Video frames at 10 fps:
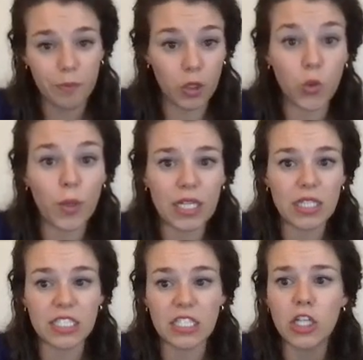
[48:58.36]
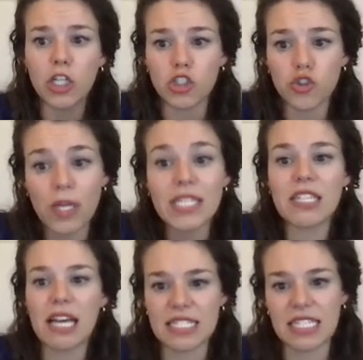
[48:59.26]
New England dressed
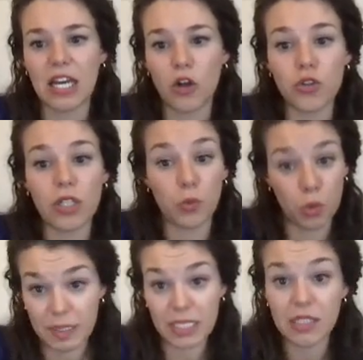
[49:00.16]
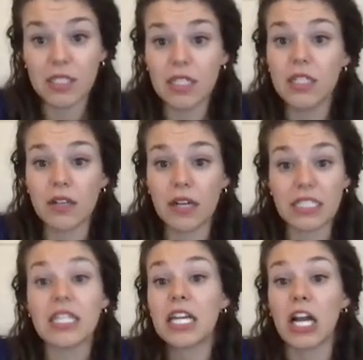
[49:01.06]
as an elderly woman, right?
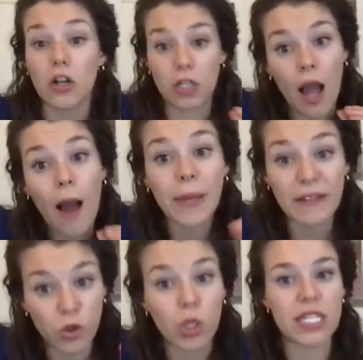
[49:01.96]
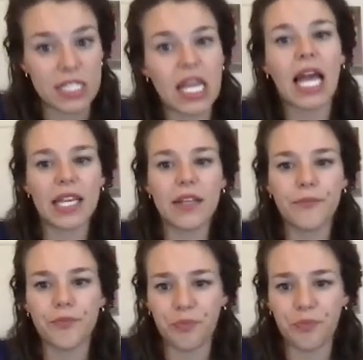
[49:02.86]
They are coming for his head.